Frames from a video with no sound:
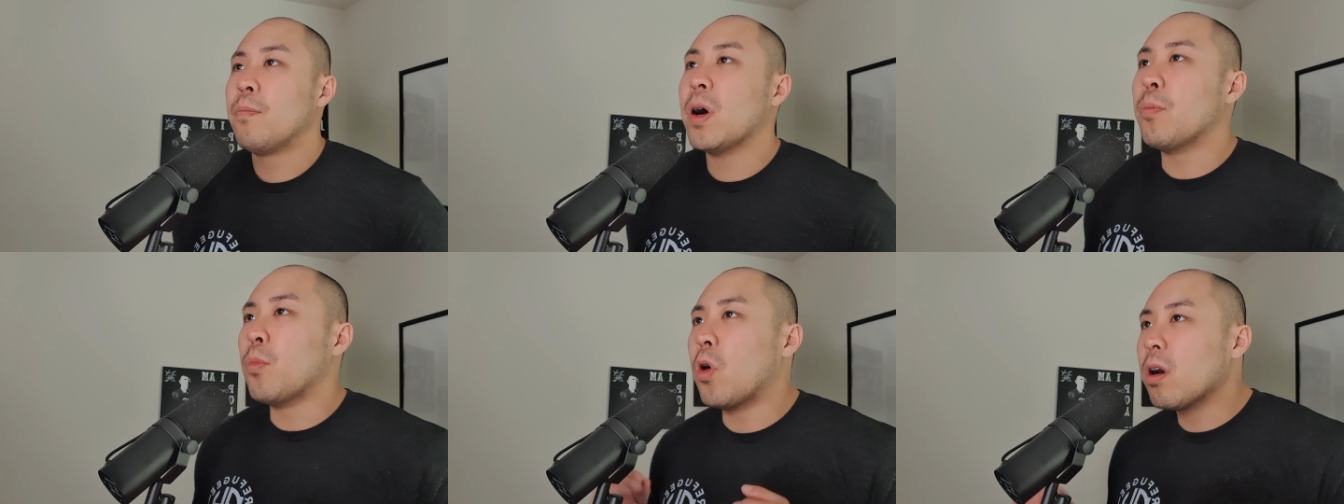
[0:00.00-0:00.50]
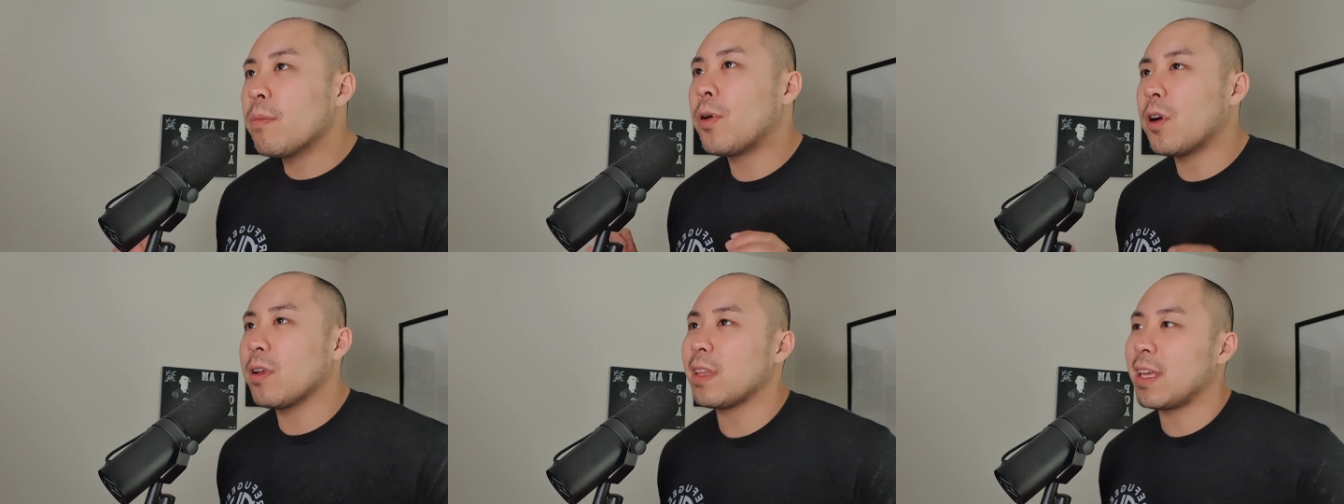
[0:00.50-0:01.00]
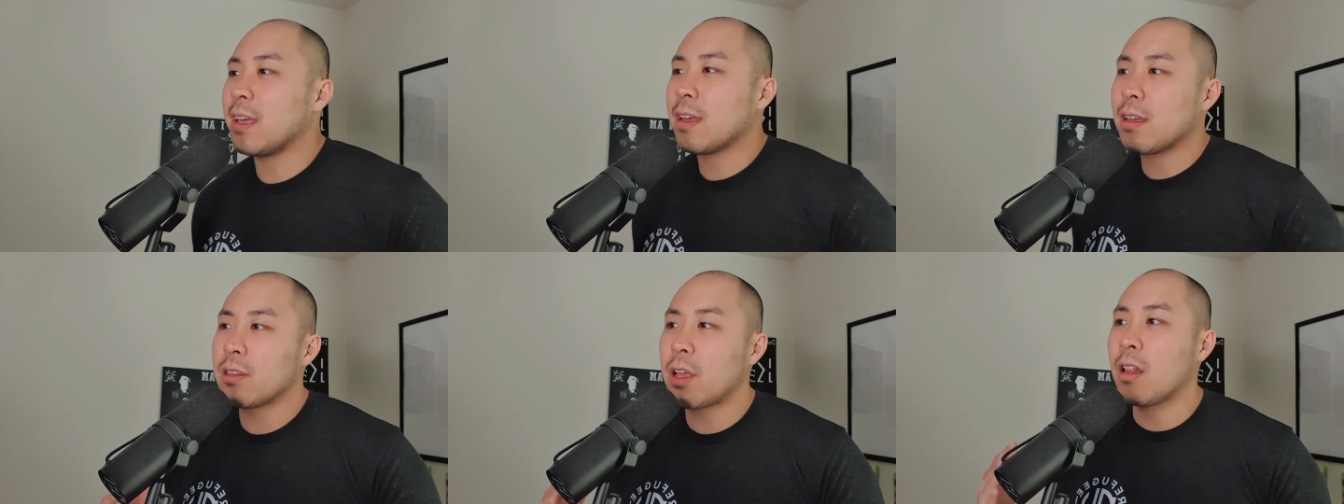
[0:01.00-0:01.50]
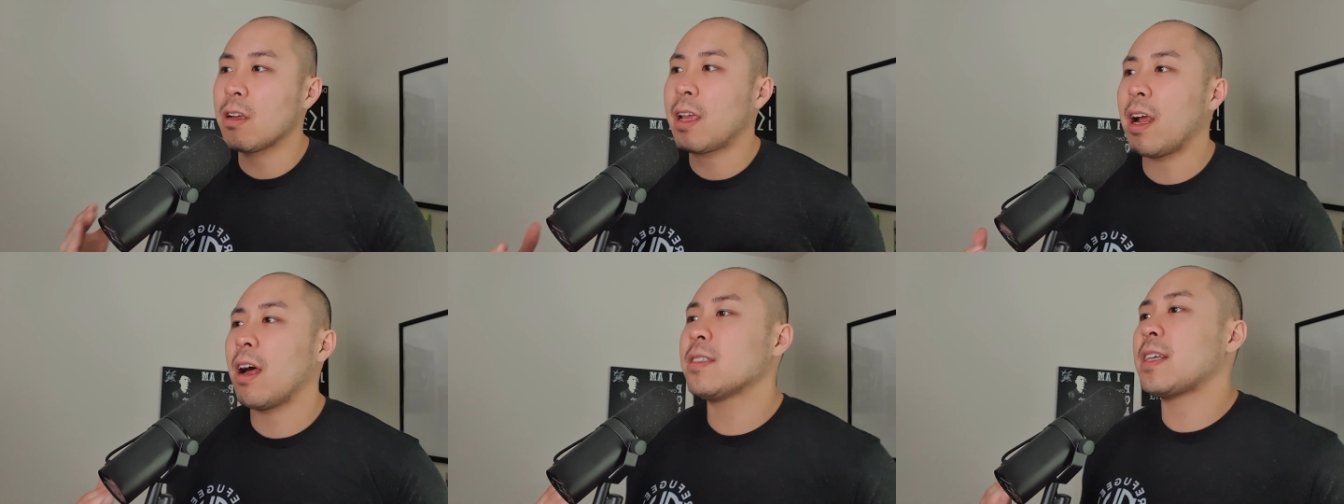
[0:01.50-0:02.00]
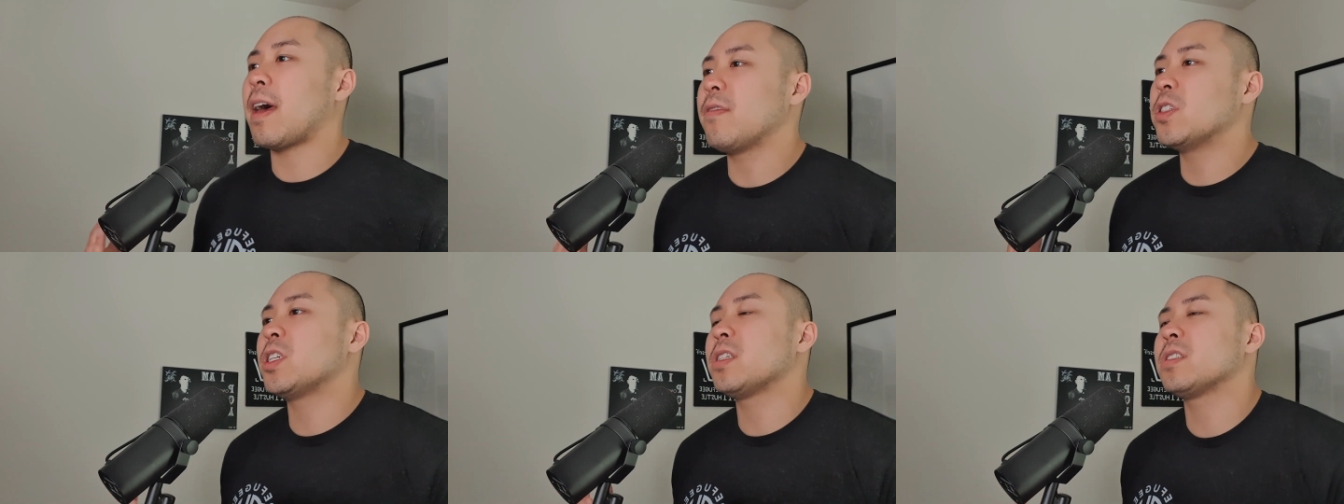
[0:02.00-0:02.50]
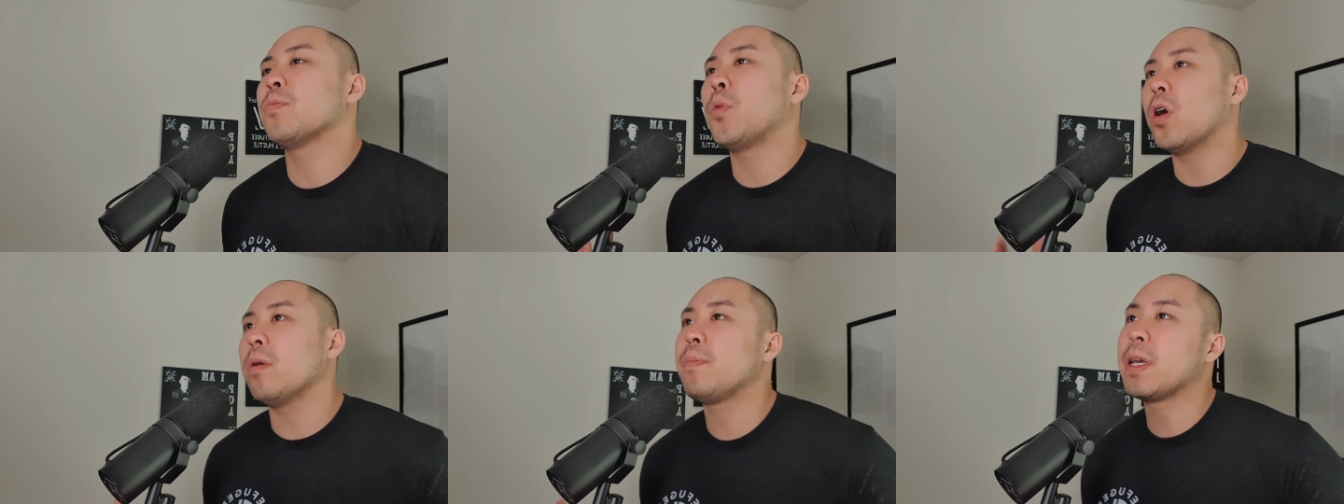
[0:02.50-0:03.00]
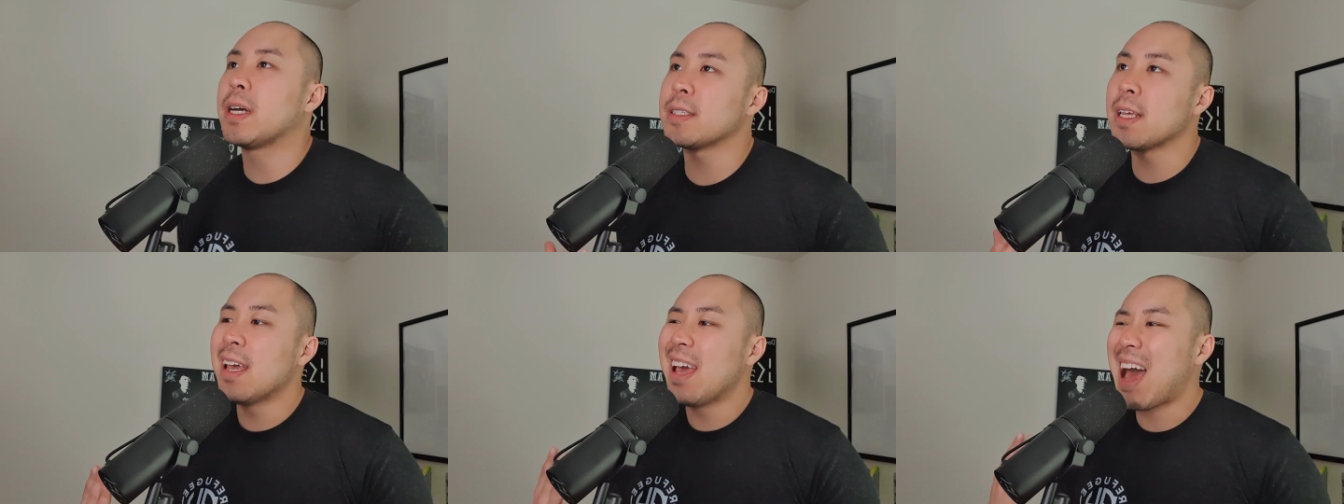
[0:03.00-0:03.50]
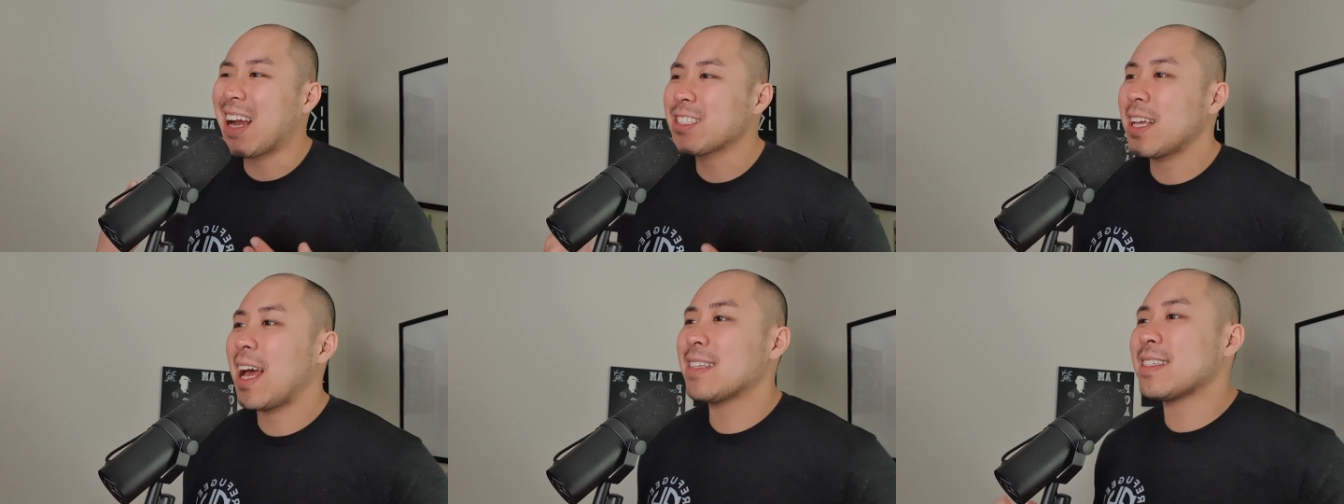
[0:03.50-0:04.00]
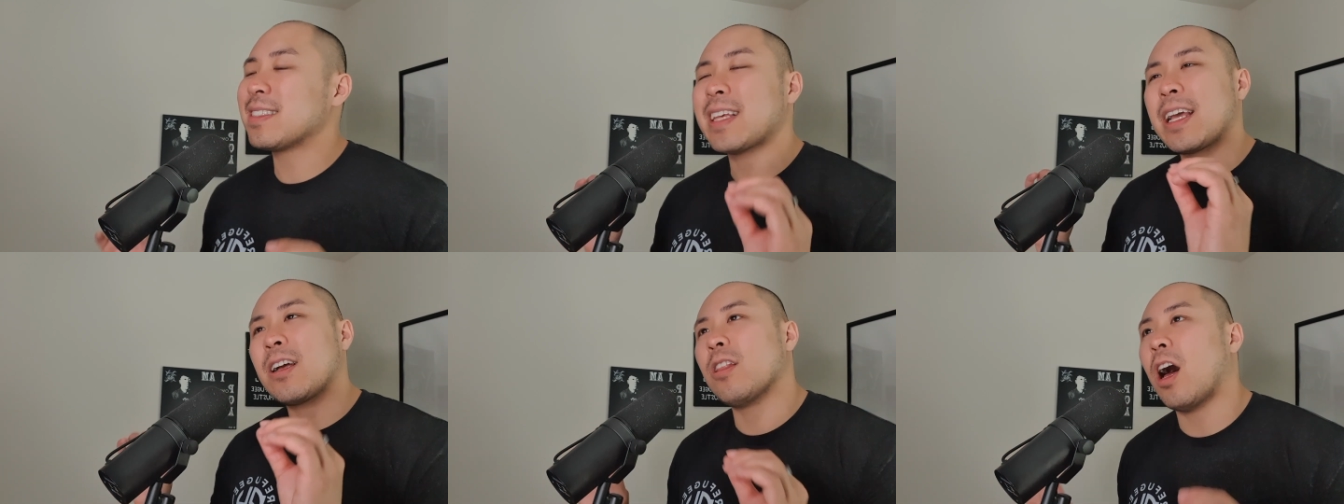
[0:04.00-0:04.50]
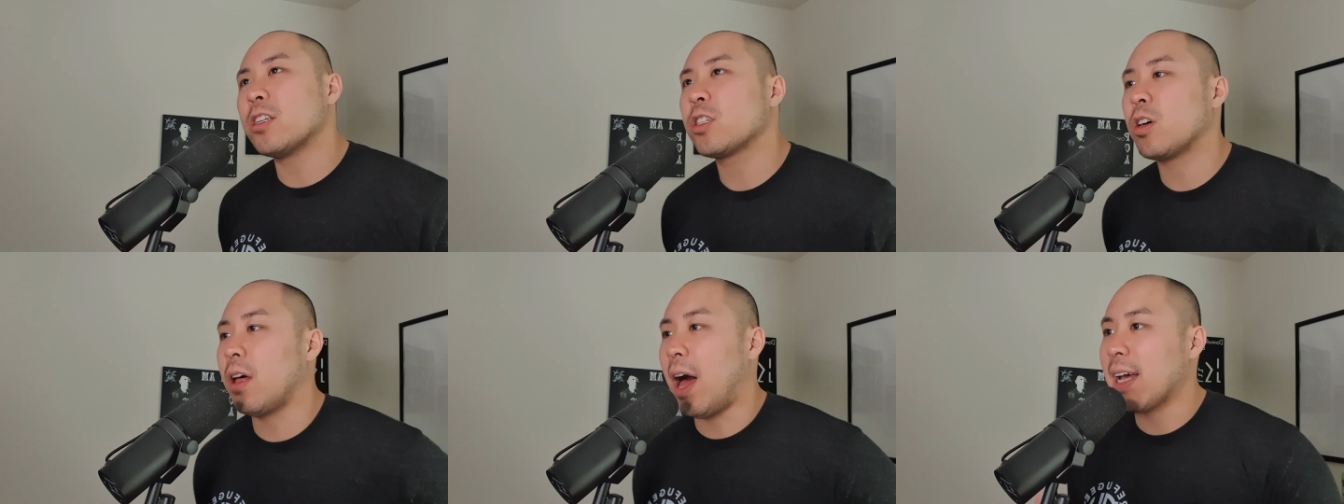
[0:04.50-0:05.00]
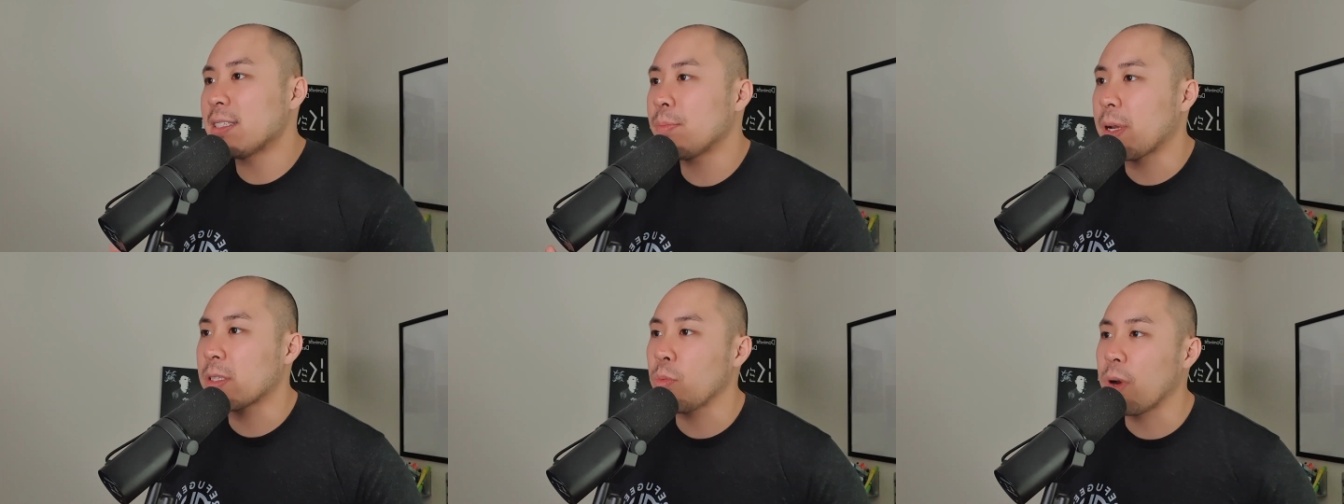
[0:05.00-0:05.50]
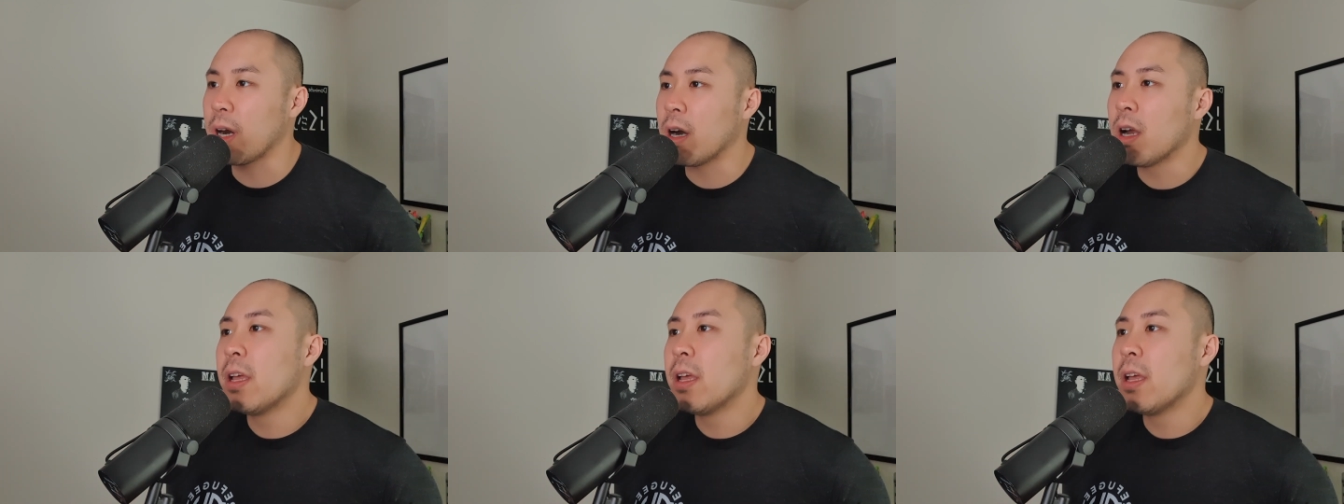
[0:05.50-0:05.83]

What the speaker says: But more importantly, dollar cost averaging is important because it actually has a psychological aspect where